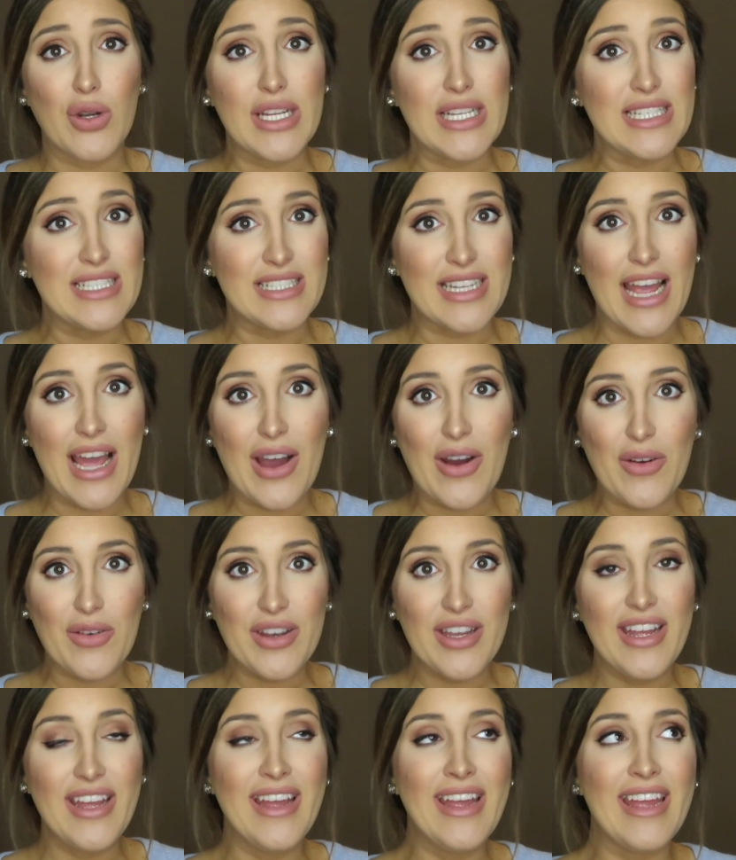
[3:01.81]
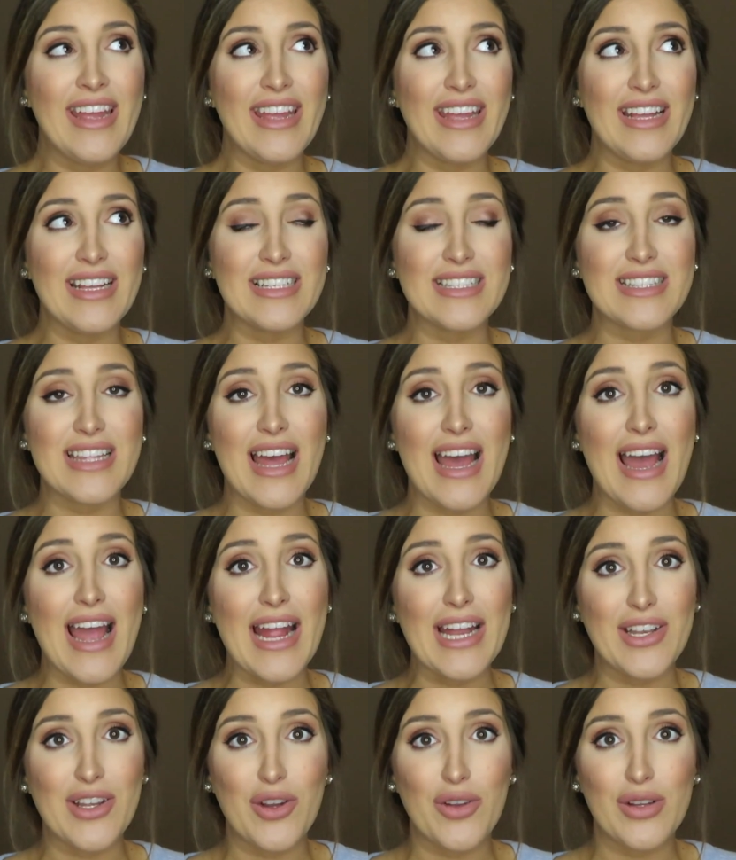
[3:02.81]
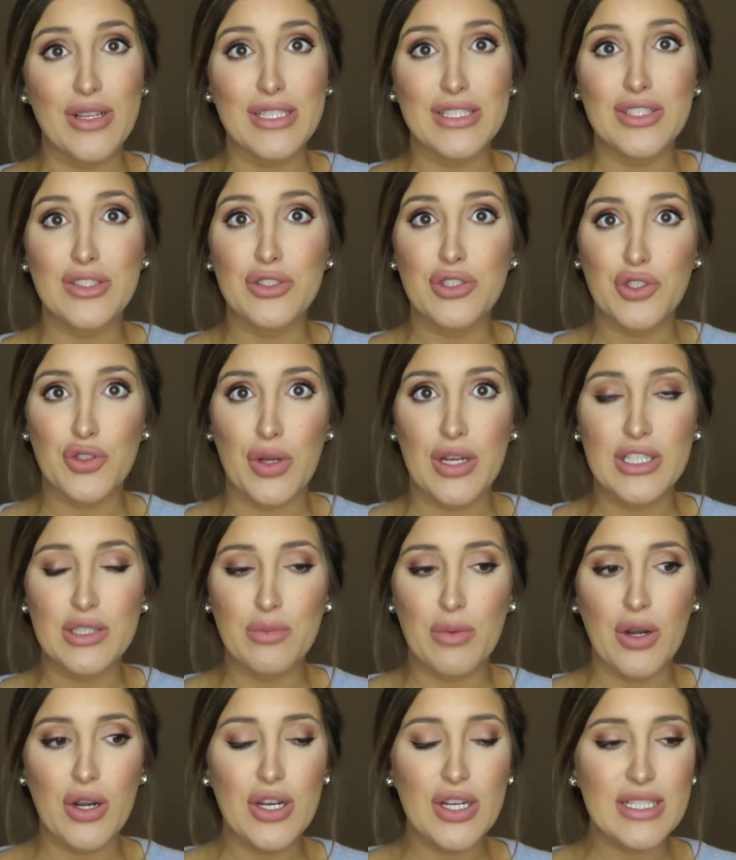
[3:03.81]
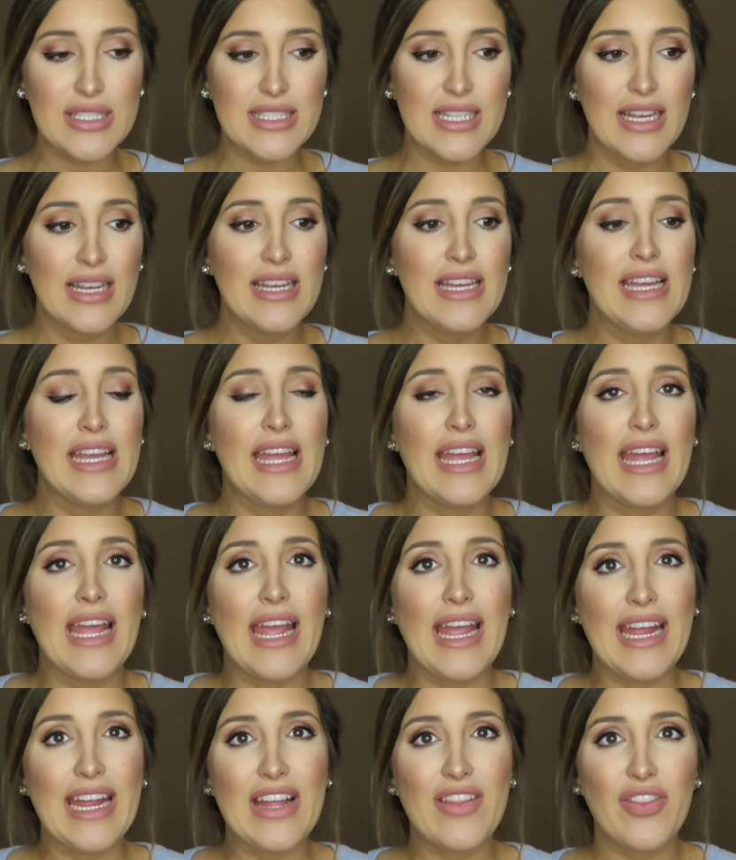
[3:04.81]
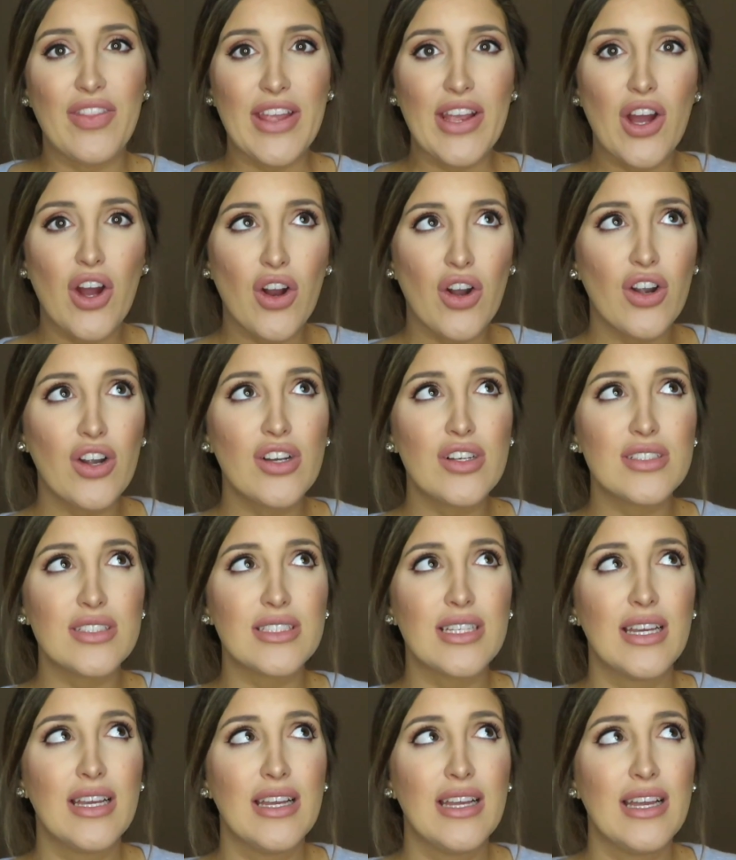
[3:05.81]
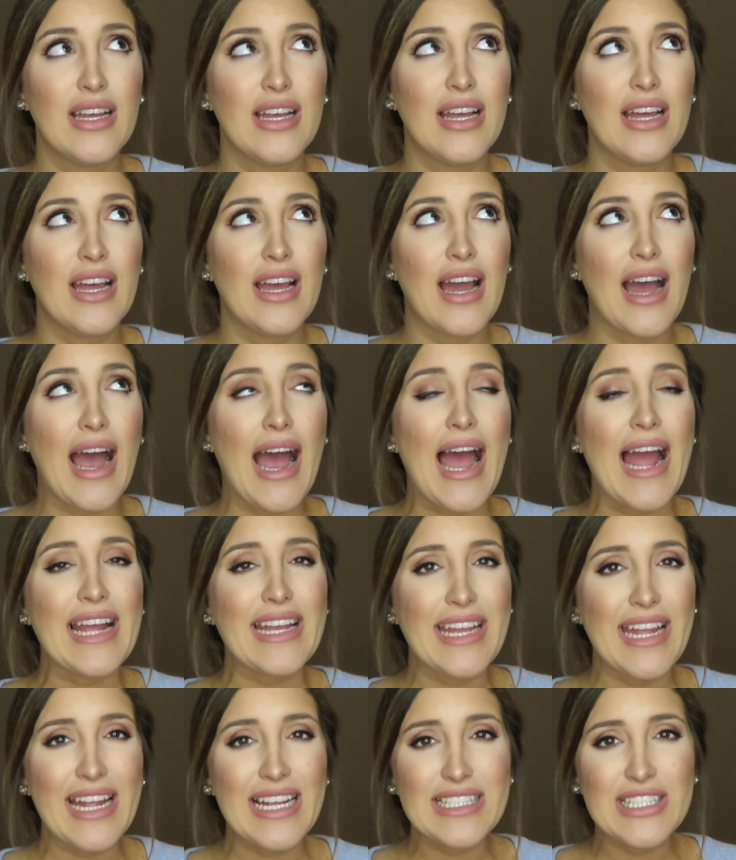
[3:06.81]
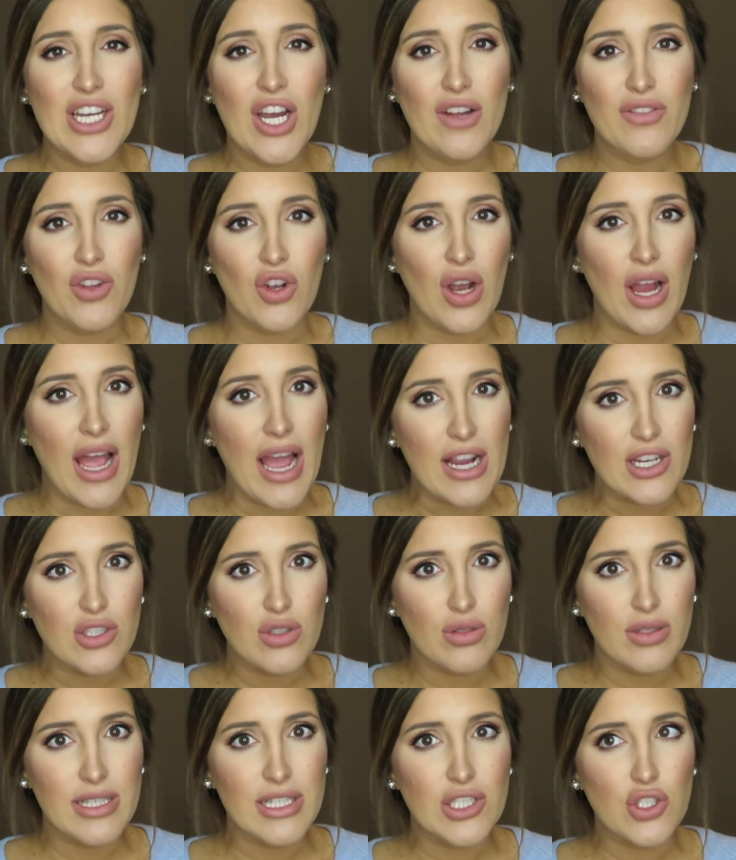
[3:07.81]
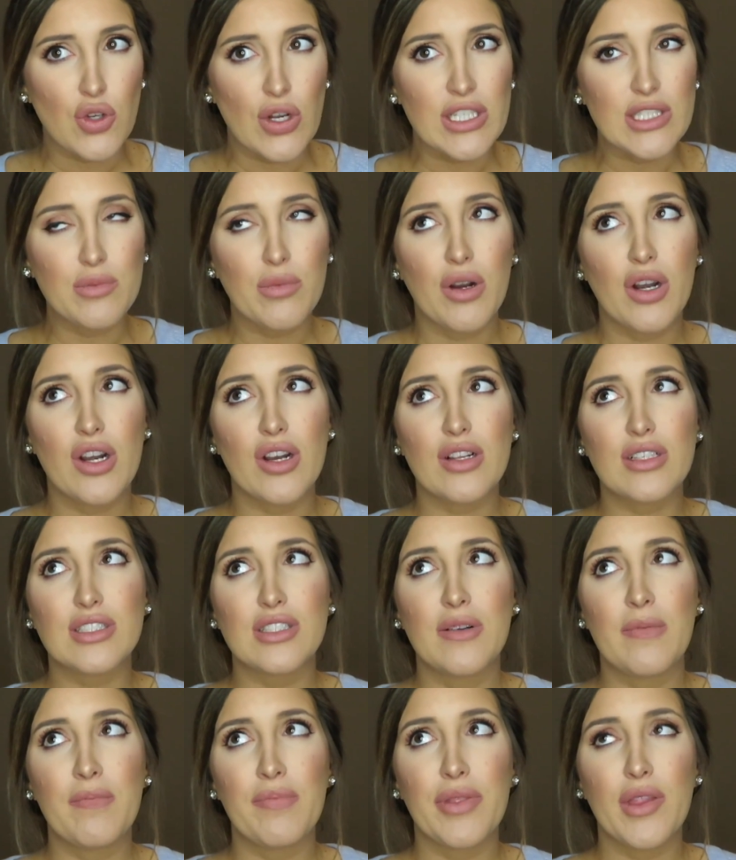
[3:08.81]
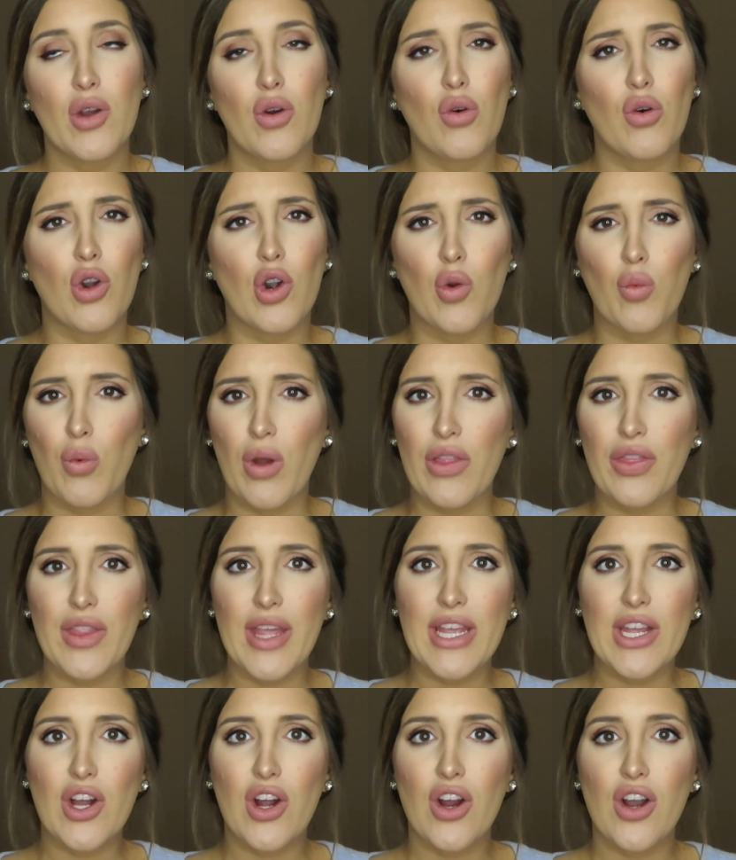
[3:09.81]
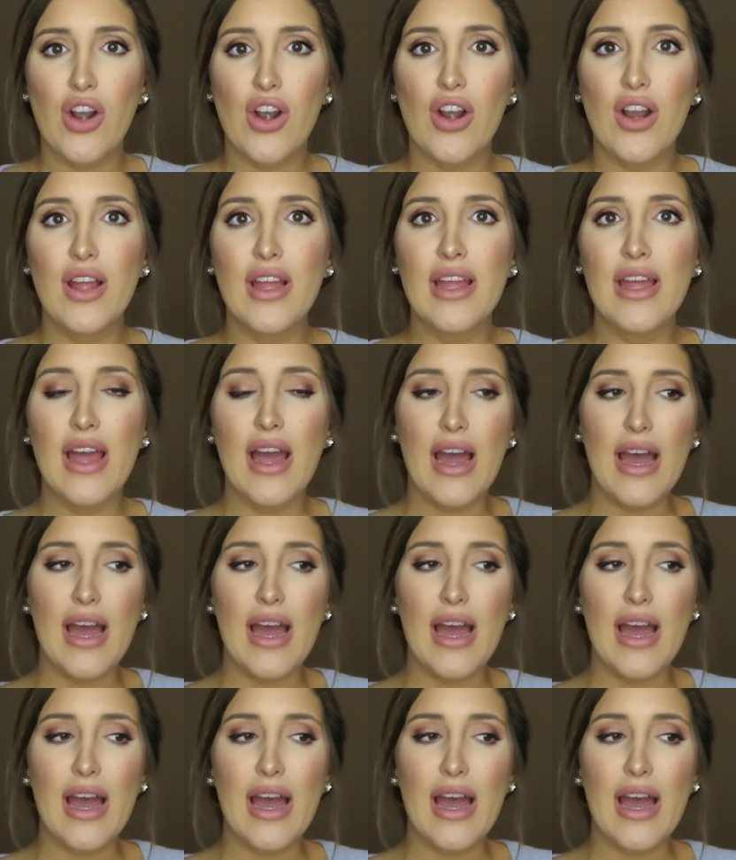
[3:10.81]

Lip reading: written down is that I noticed stretch marks, and they aren't, I can't tell if they're actually stretch marks or what they are.